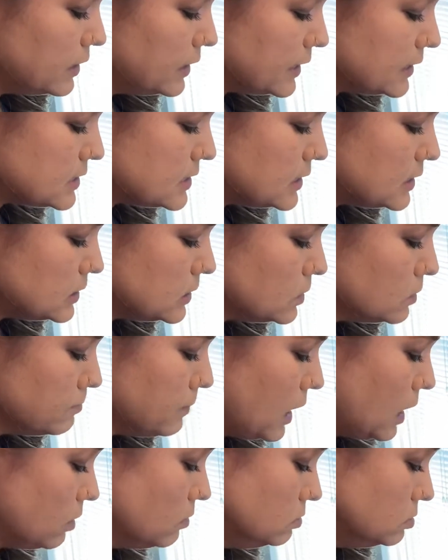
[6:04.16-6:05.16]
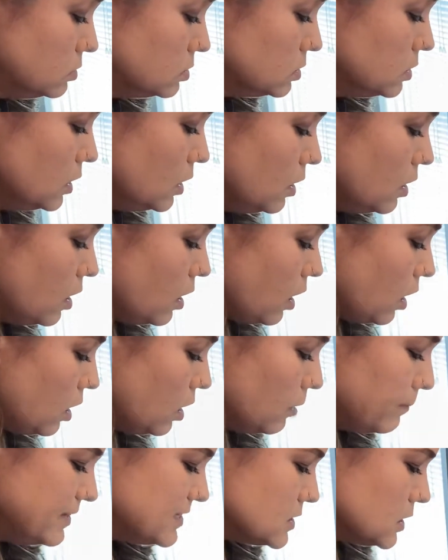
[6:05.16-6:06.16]
gets it in their mouth,
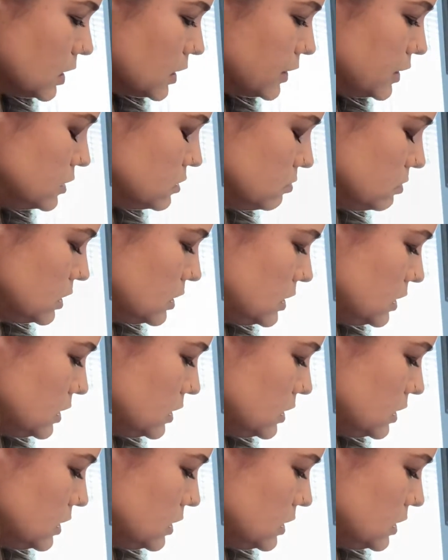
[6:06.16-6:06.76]
it's not going to do anything